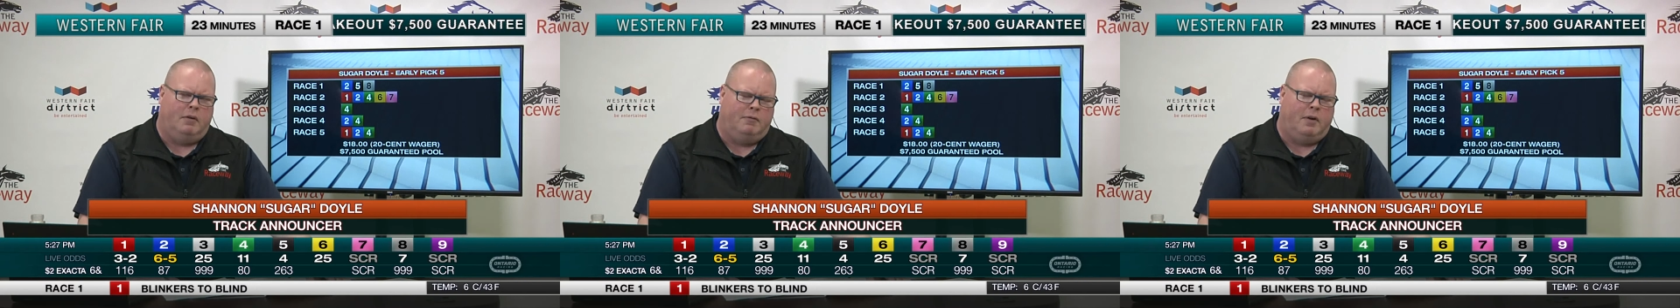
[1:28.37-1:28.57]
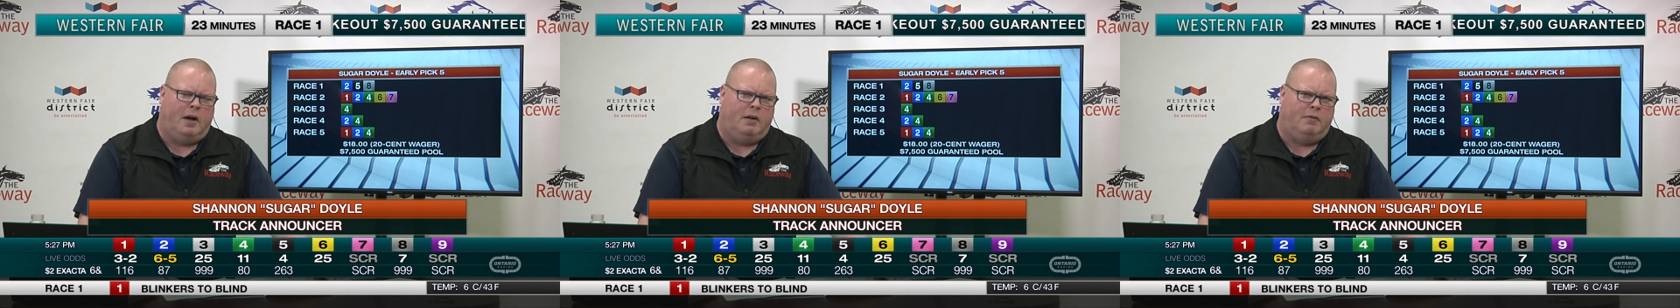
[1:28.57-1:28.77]

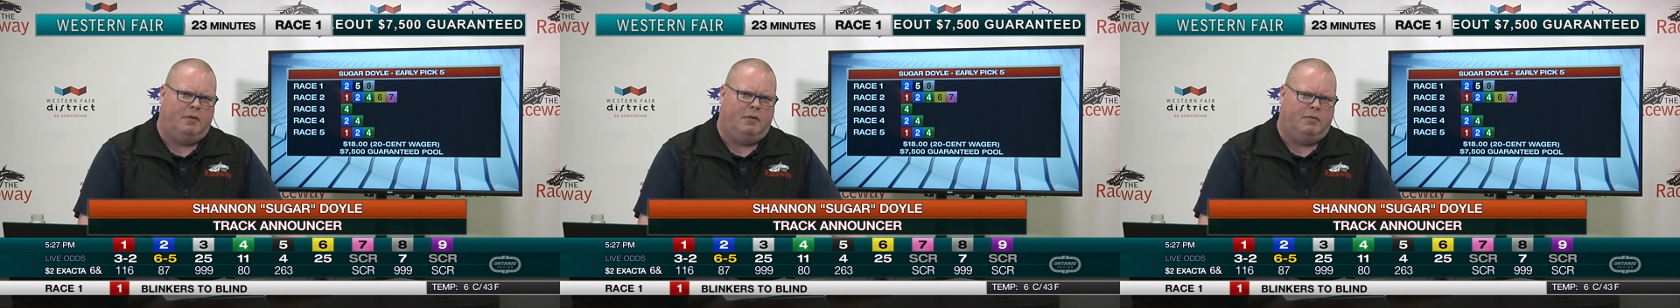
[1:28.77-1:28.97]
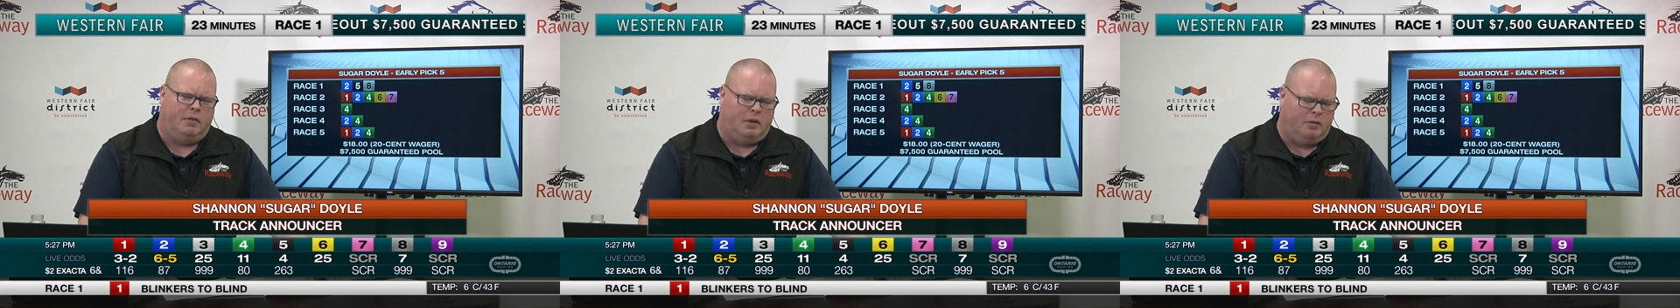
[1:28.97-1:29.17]

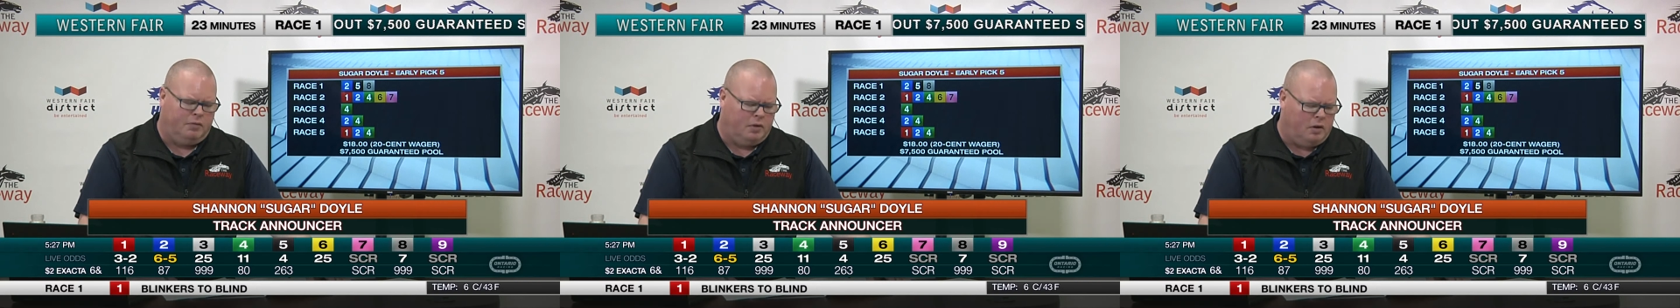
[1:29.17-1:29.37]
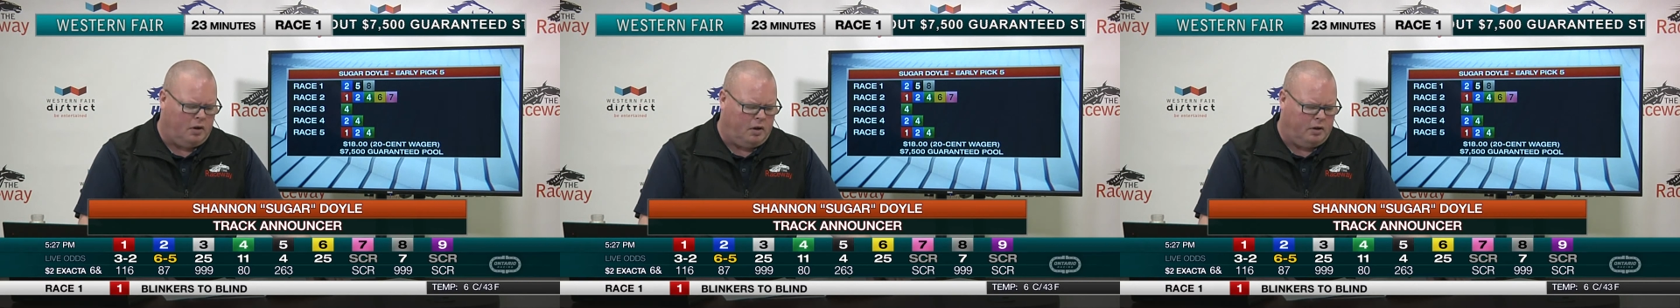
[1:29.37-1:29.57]
5:50
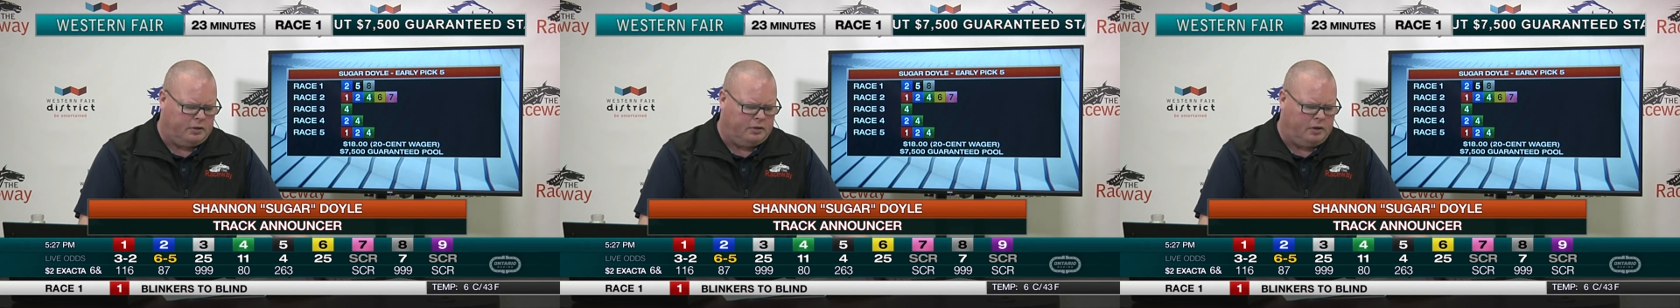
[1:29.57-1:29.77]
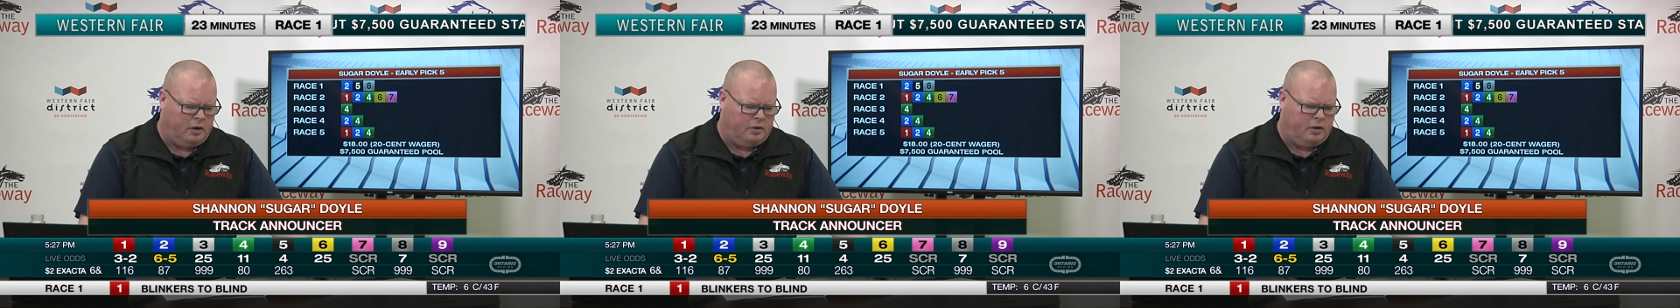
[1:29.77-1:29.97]
for all
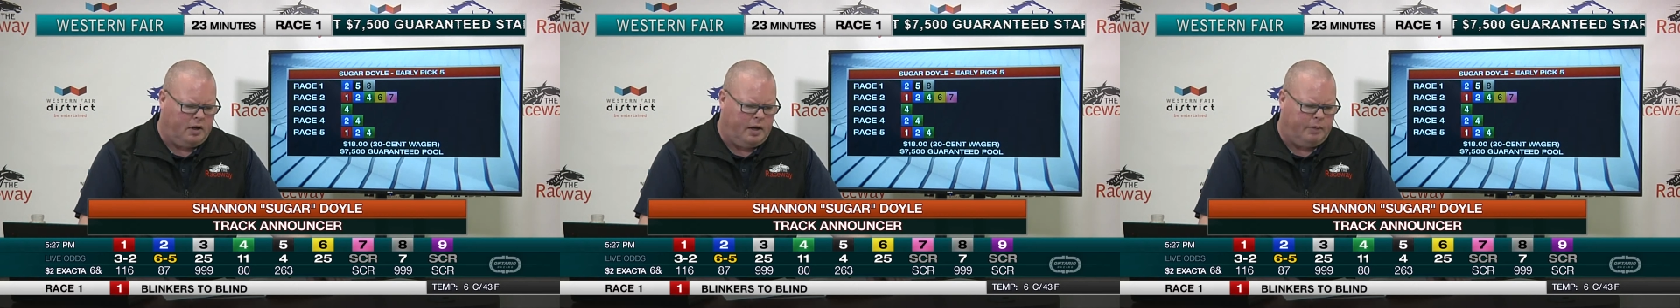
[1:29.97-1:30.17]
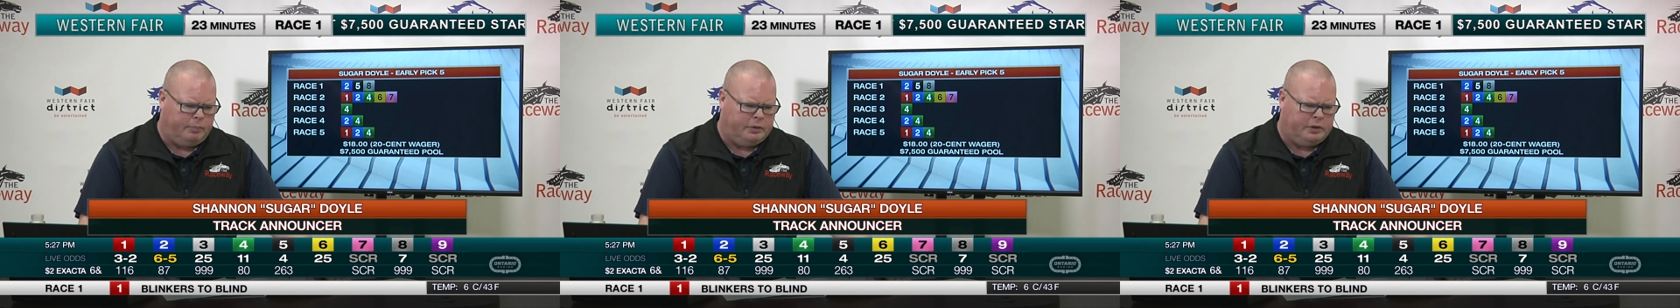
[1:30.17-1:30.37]
start
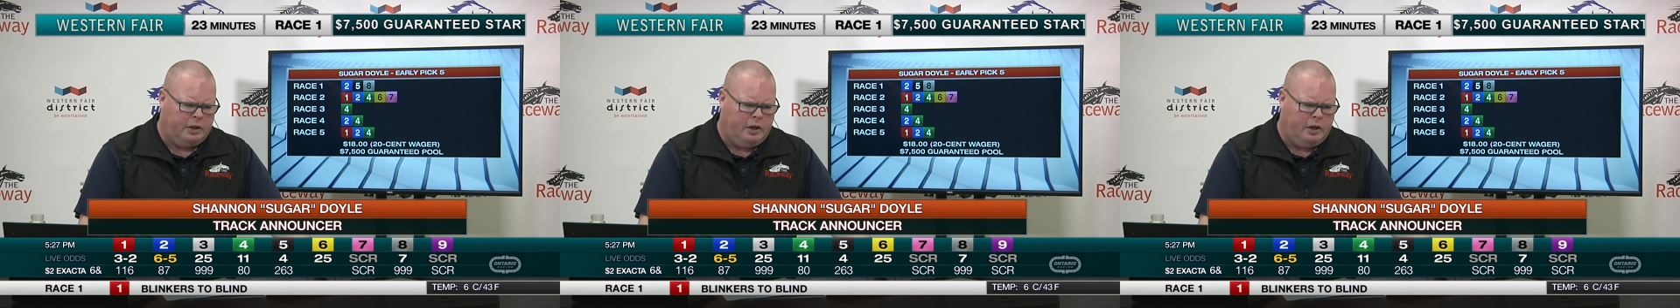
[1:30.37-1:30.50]
times.